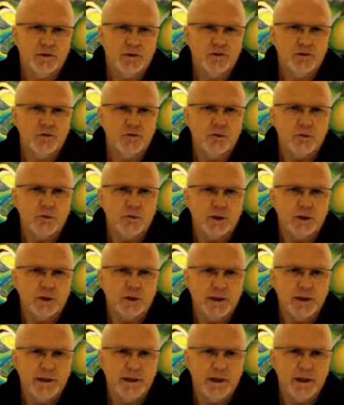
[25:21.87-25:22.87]
It's what
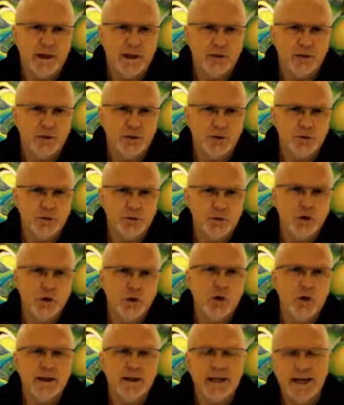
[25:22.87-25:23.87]
in NLP we
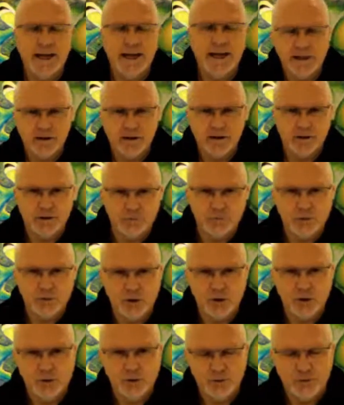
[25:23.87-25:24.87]
call an anchor,
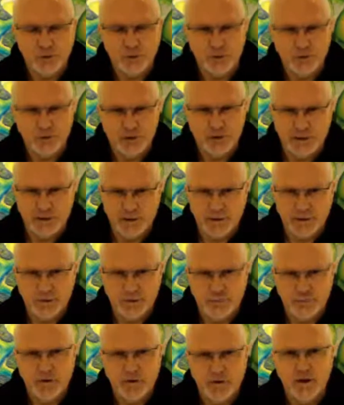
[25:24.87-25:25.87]
a resource
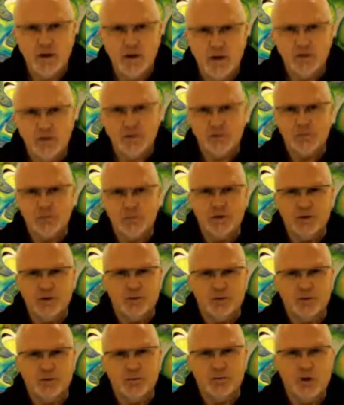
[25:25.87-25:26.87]
anchor. This means
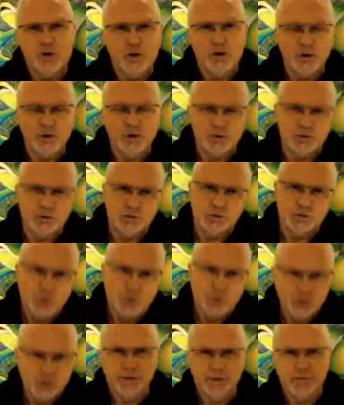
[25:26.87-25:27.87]
that tomorrow
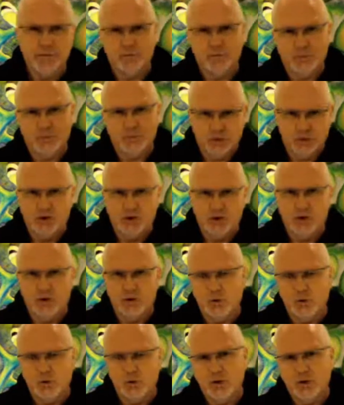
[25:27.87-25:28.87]
when you go
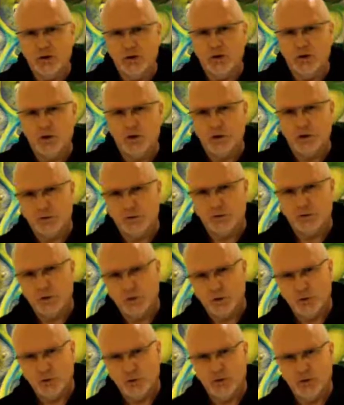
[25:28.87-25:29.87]
to work or whatever,
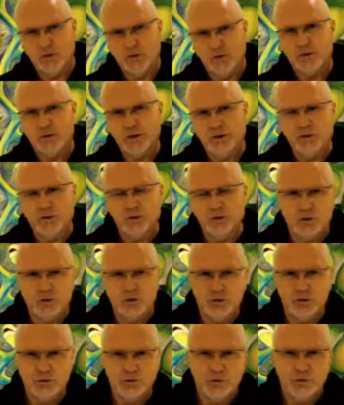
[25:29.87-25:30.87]
or you're not feeling too
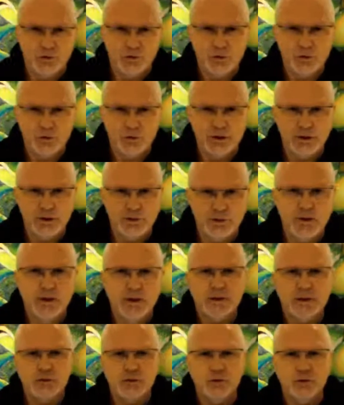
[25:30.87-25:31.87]
good or whatever,
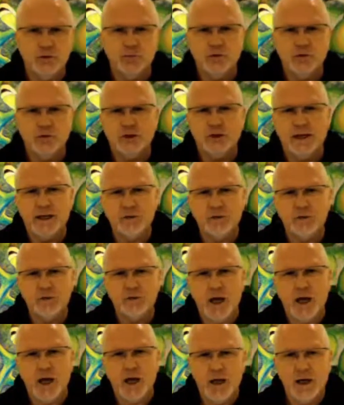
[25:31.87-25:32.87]
if you put your hand on
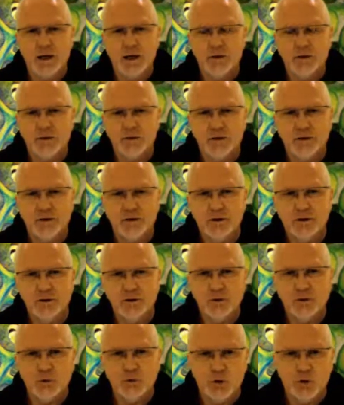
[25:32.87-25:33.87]
your heart,
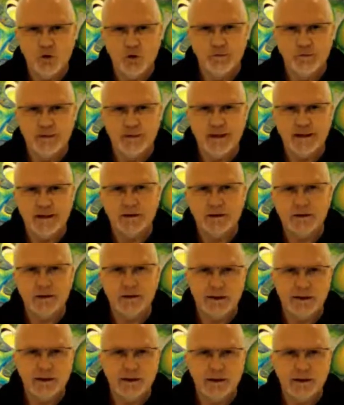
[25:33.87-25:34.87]
you will
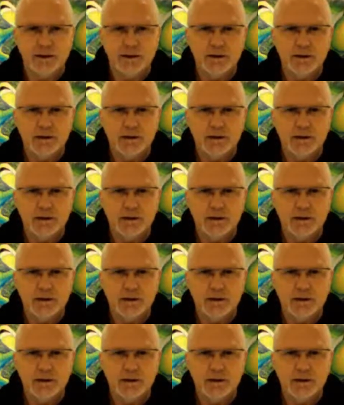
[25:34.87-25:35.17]
automatically